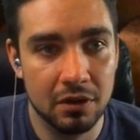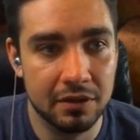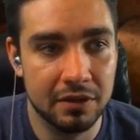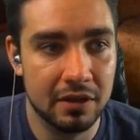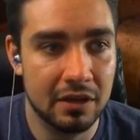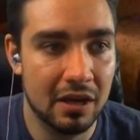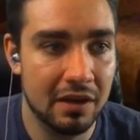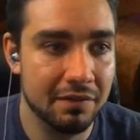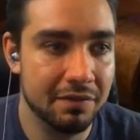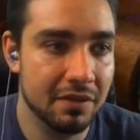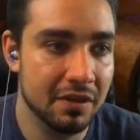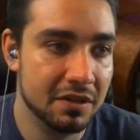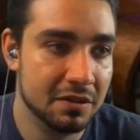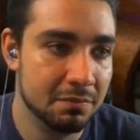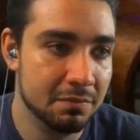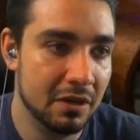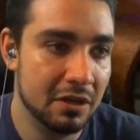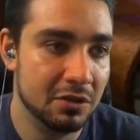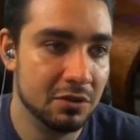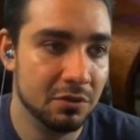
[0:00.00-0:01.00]
and then have this
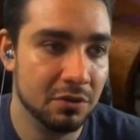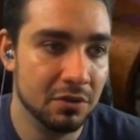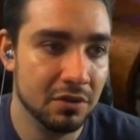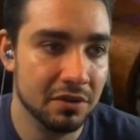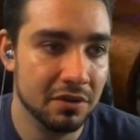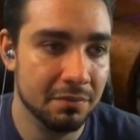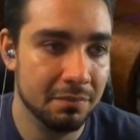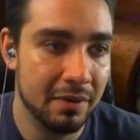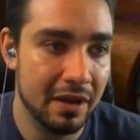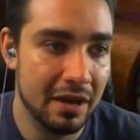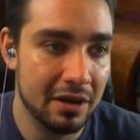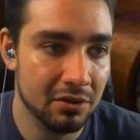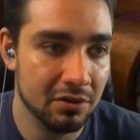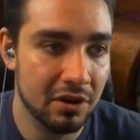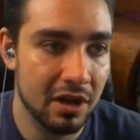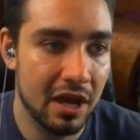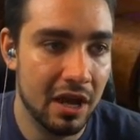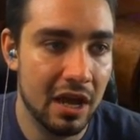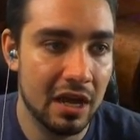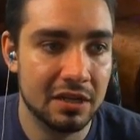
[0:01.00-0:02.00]
mentor the
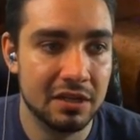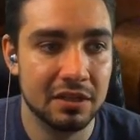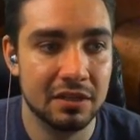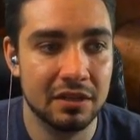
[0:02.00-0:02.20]
banneret,